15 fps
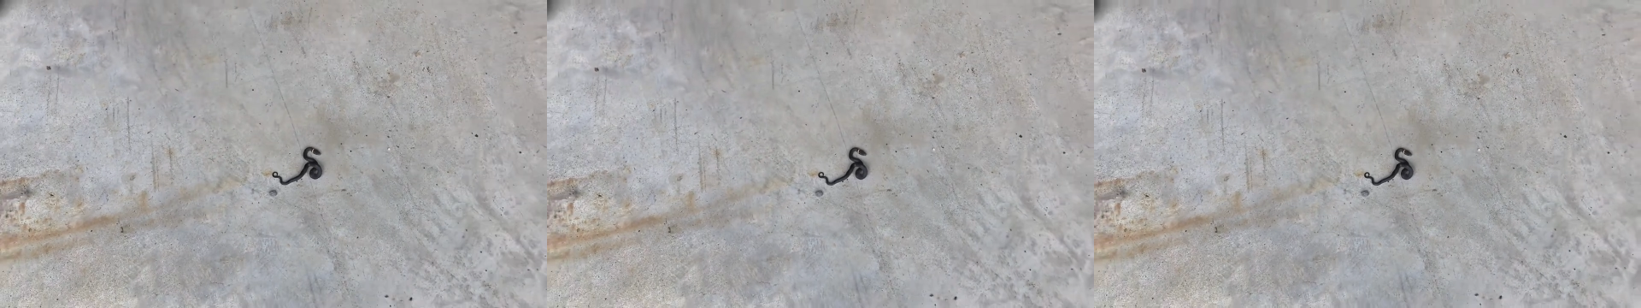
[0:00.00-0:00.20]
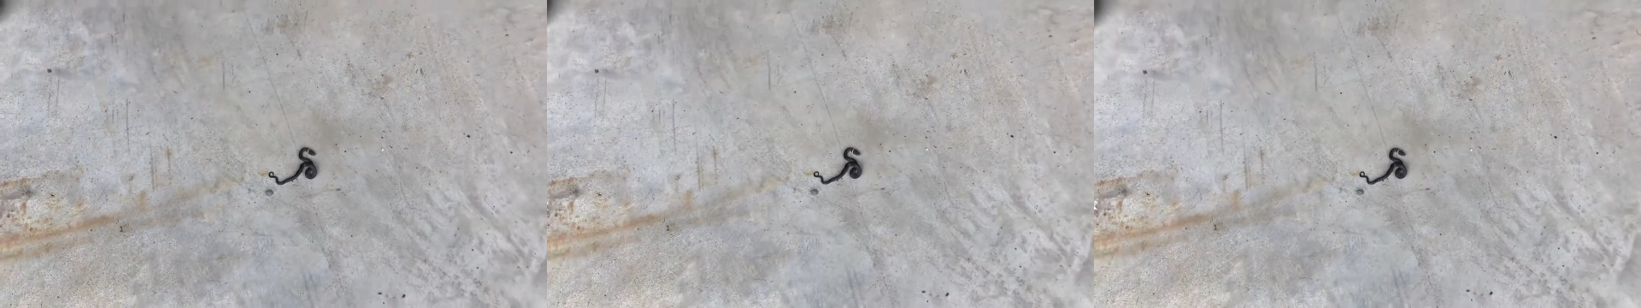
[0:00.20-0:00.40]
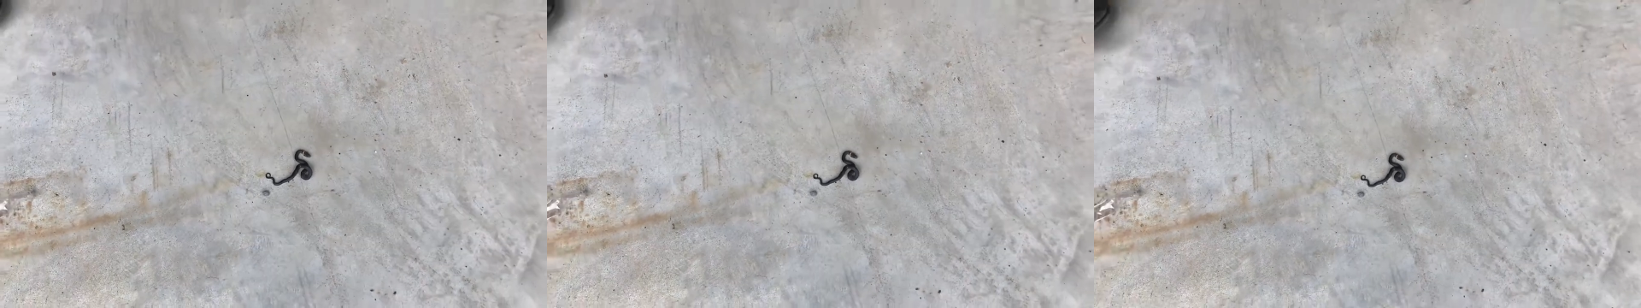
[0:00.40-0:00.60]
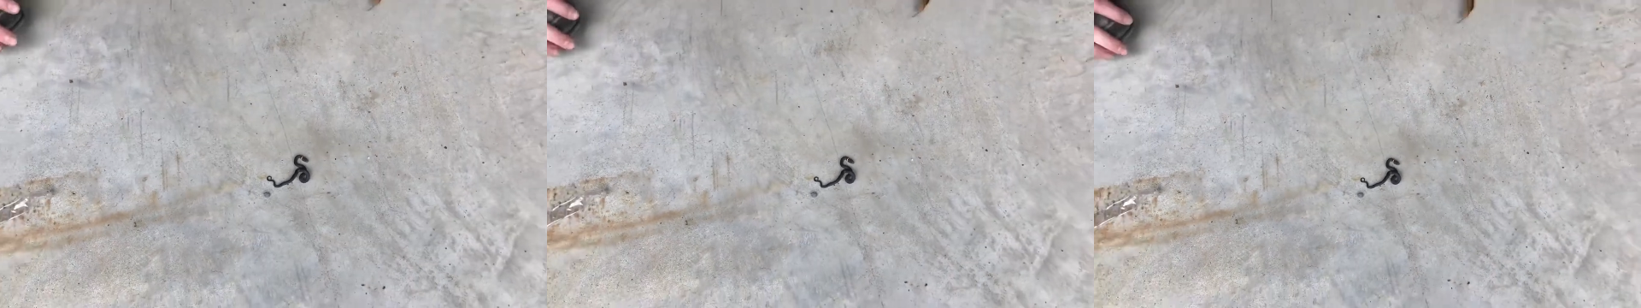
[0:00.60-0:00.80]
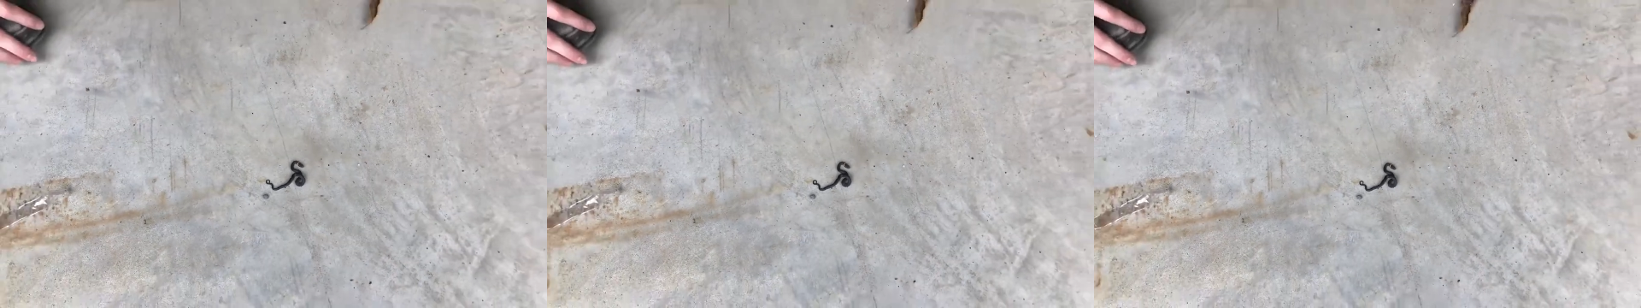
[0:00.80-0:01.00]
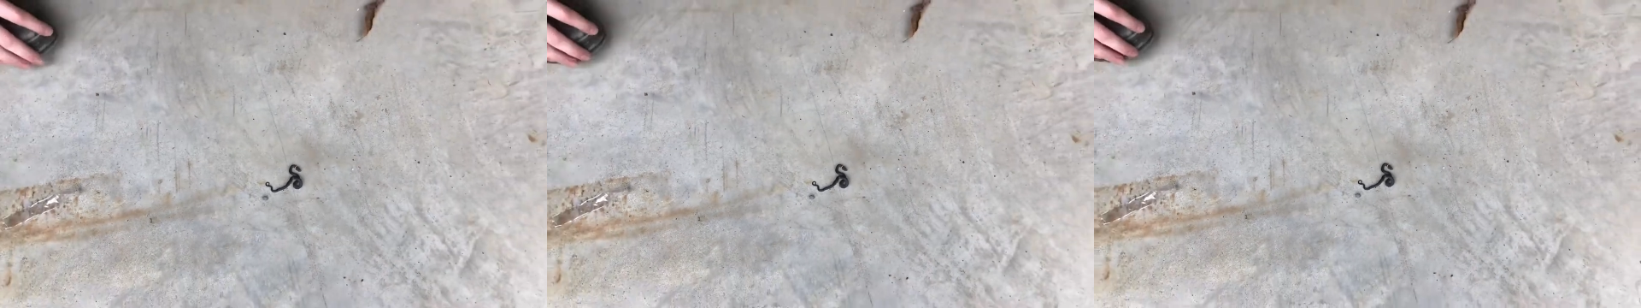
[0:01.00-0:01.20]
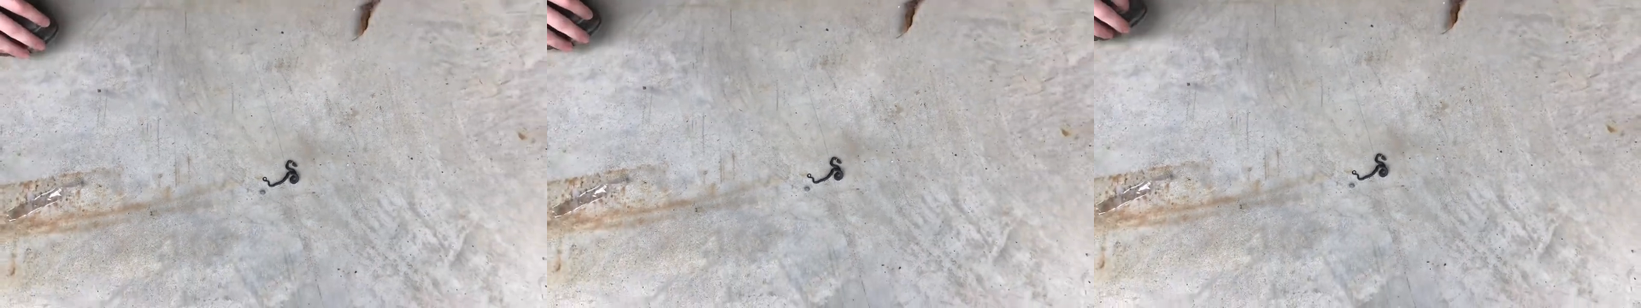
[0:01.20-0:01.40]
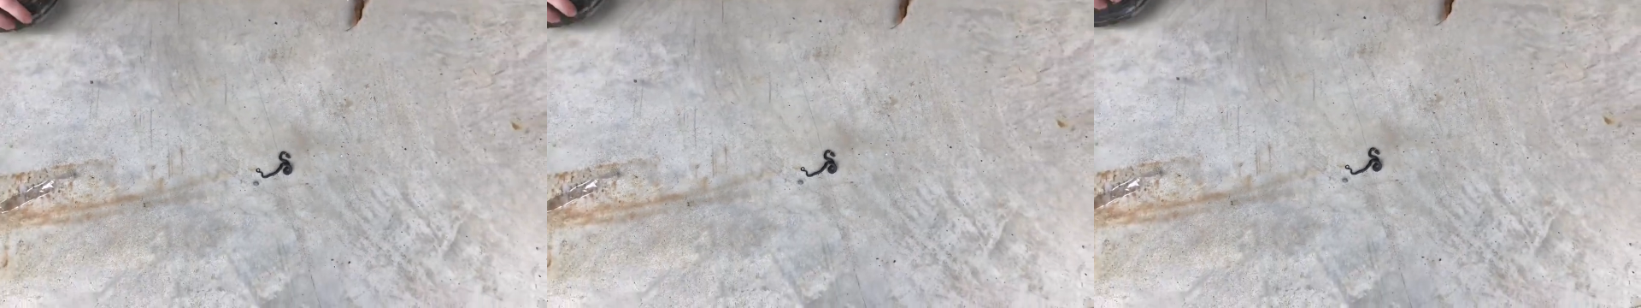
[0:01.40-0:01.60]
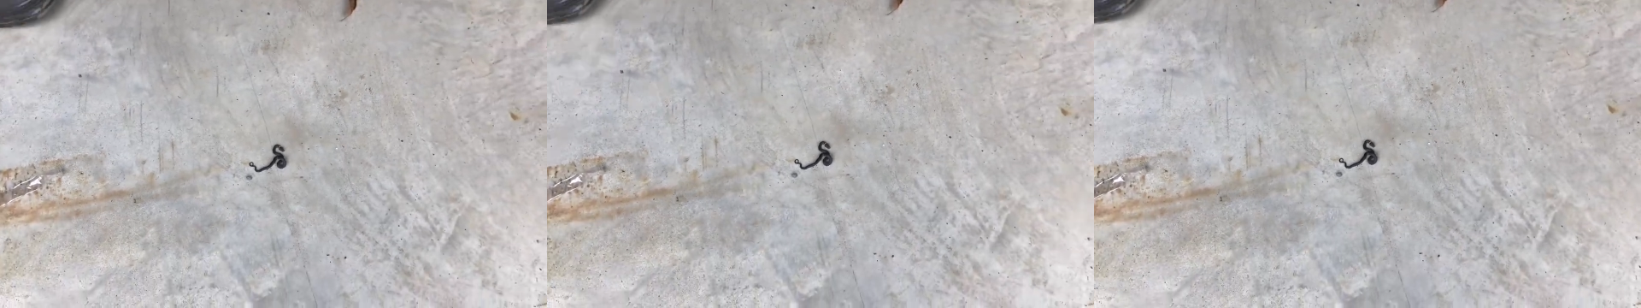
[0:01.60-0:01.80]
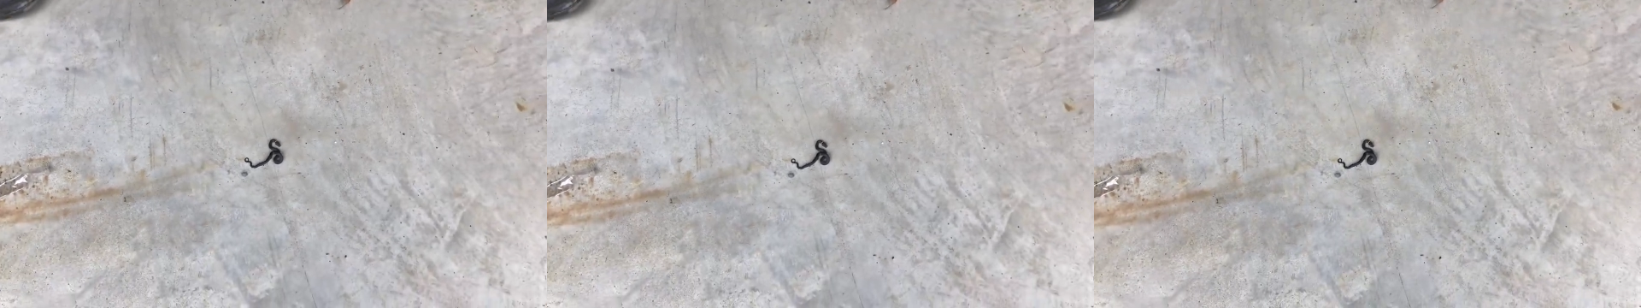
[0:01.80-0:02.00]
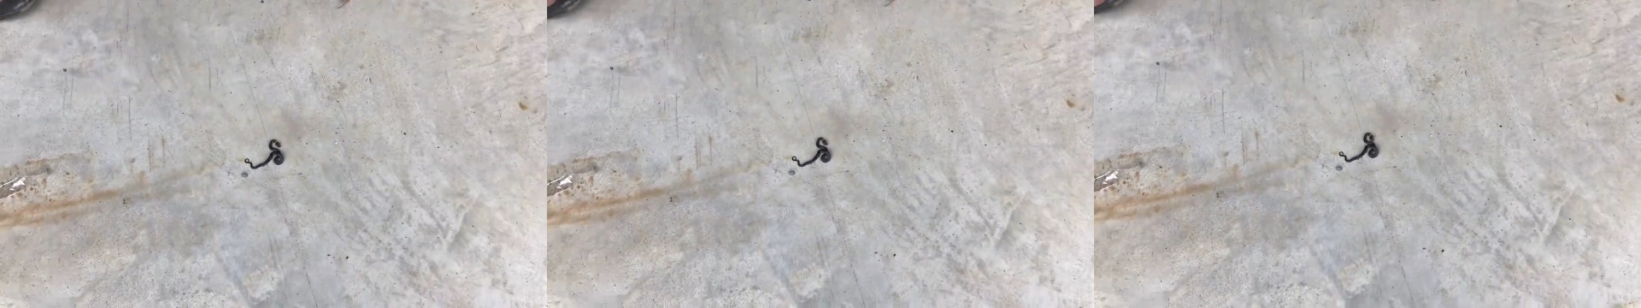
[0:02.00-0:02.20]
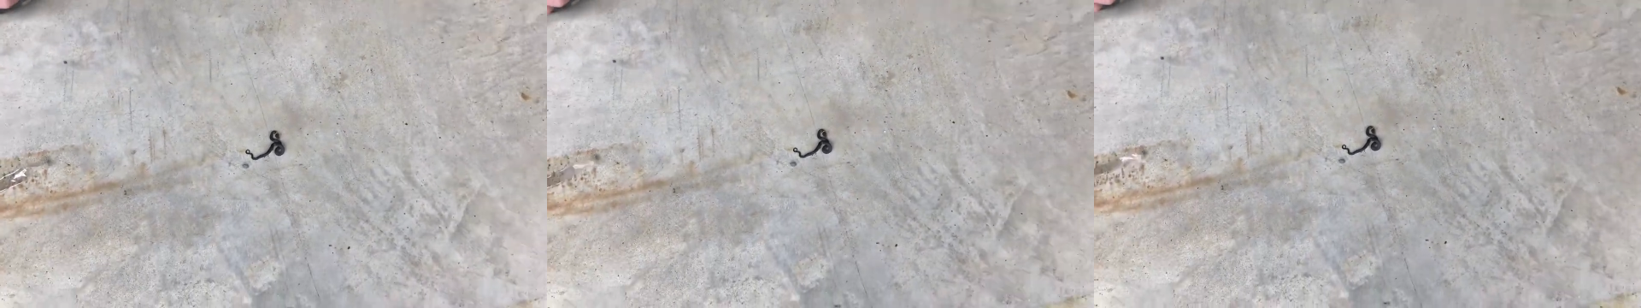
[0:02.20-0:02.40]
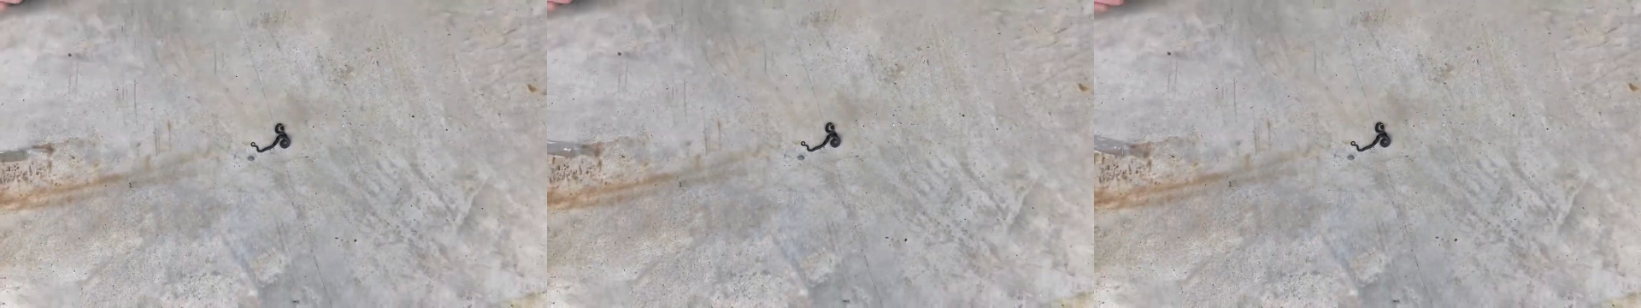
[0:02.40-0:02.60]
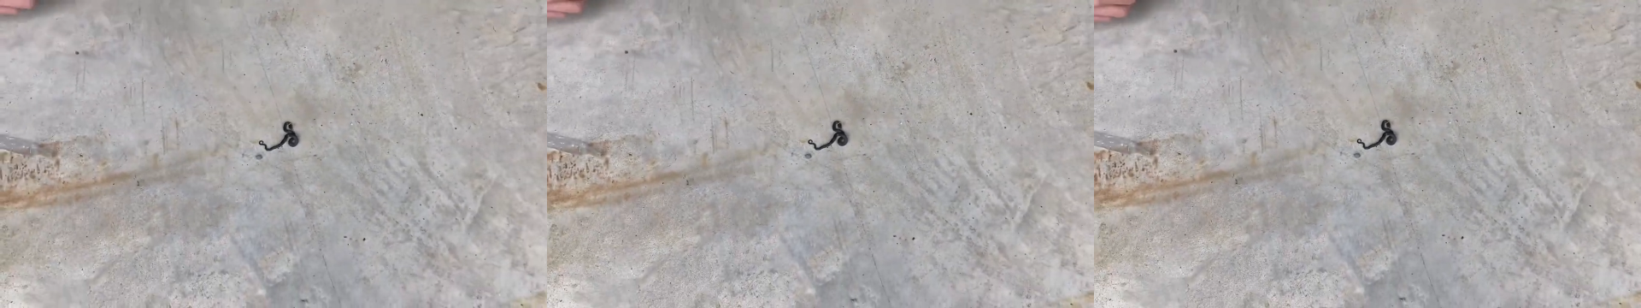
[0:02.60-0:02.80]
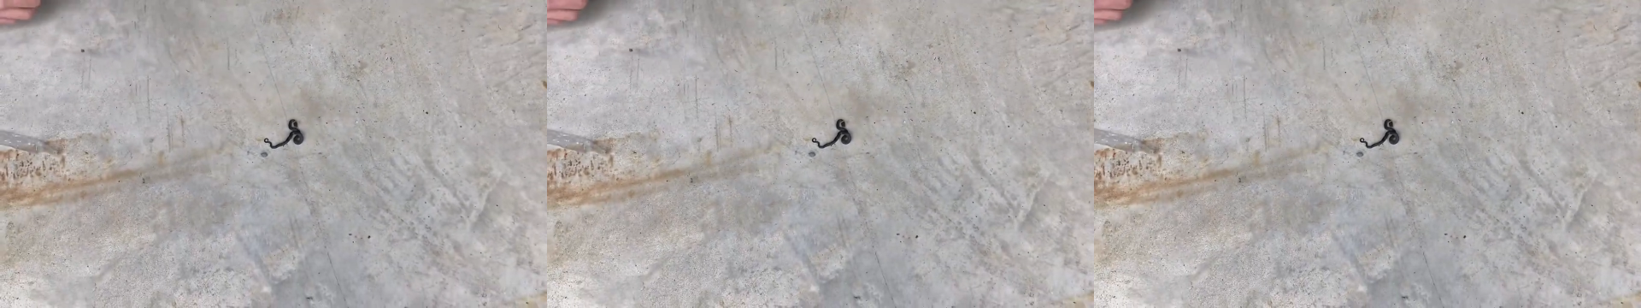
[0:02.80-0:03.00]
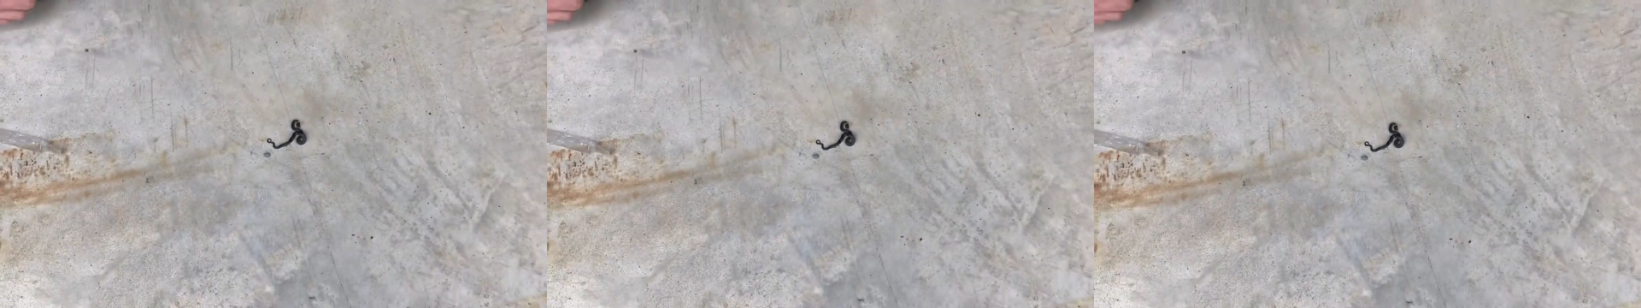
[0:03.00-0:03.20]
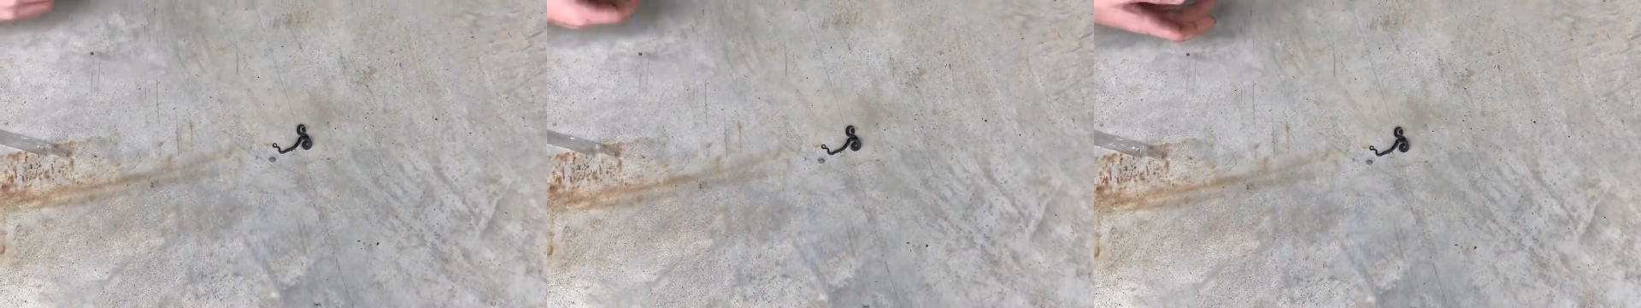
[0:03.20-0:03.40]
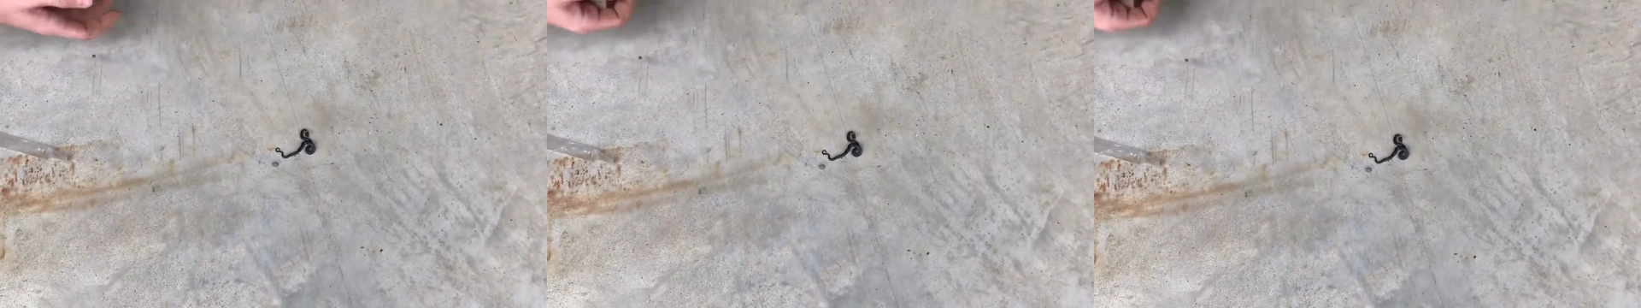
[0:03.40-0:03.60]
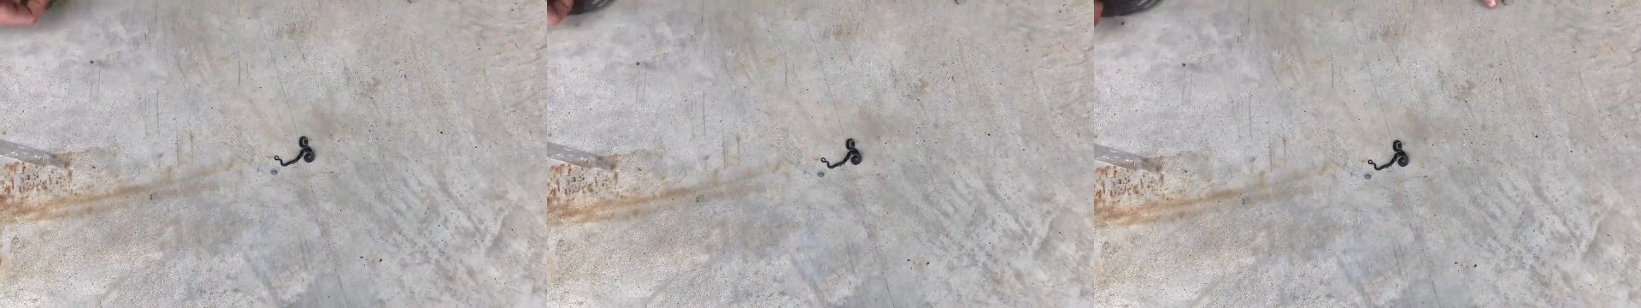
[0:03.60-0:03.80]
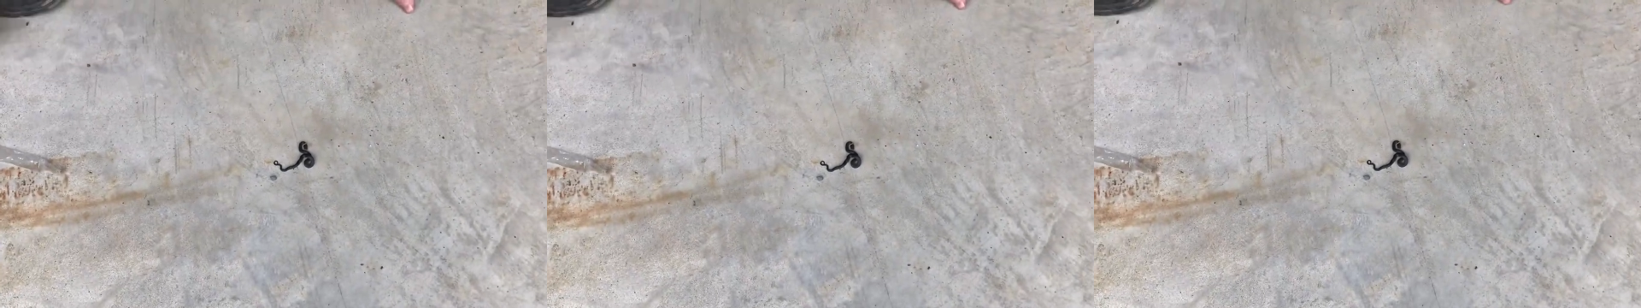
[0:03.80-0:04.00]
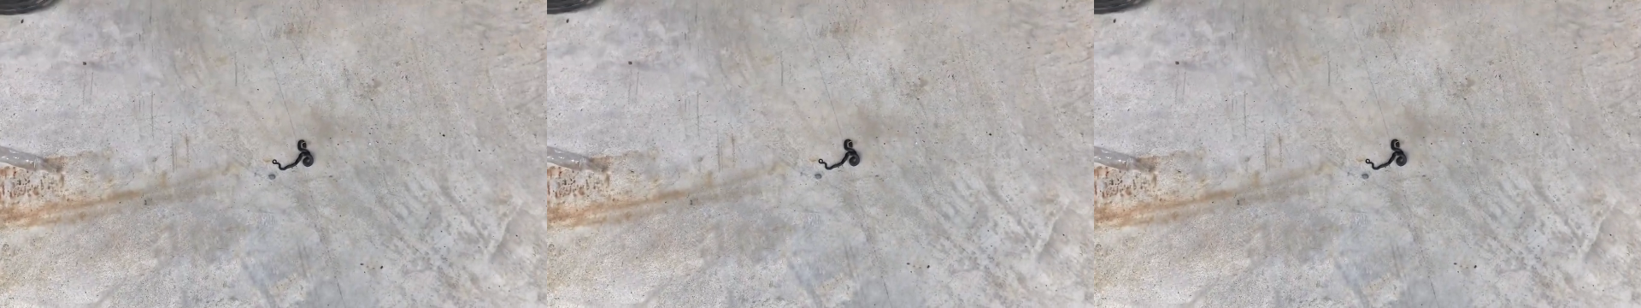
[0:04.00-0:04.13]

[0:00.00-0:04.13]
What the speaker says: No face is visible, so there are no lips to read.